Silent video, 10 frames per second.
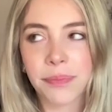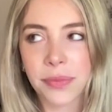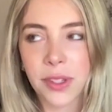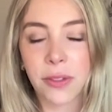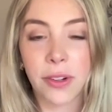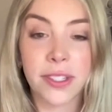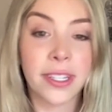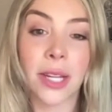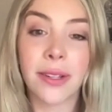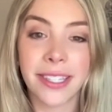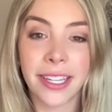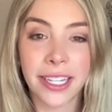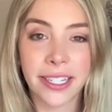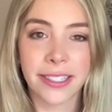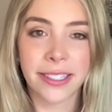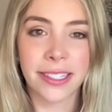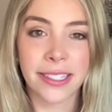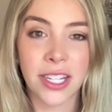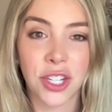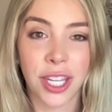The first thing I would say is
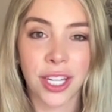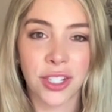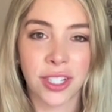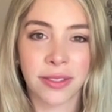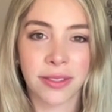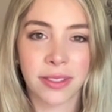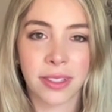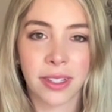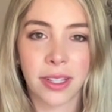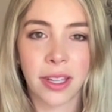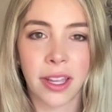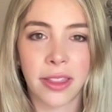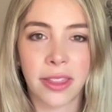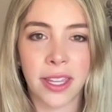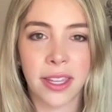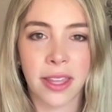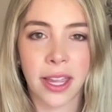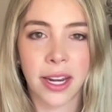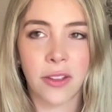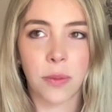education. I think
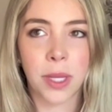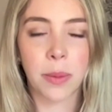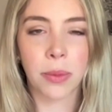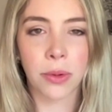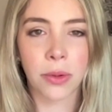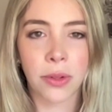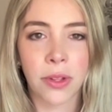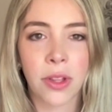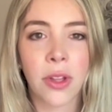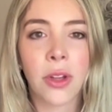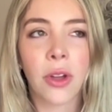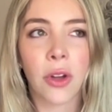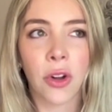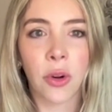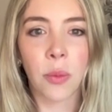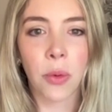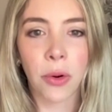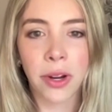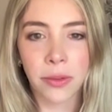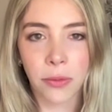that if people are
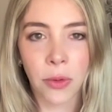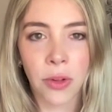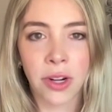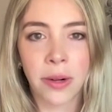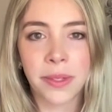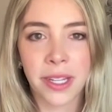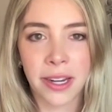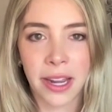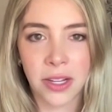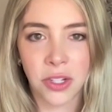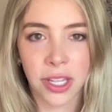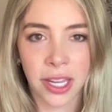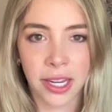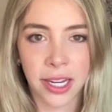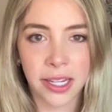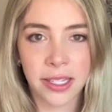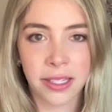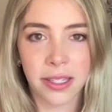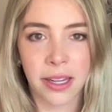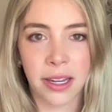more informed and educated
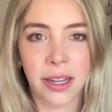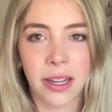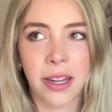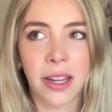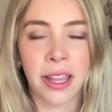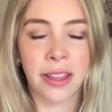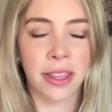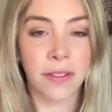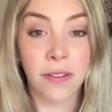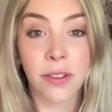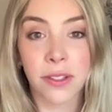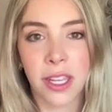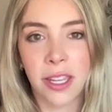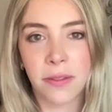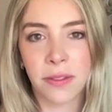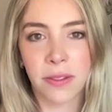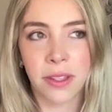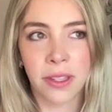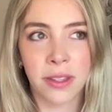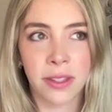and they feel safe
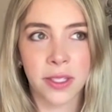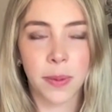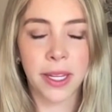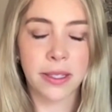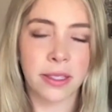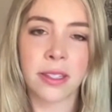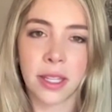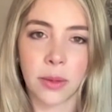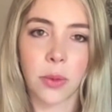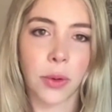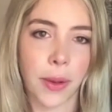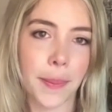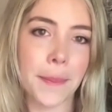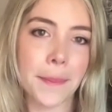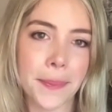in the space, then they will come.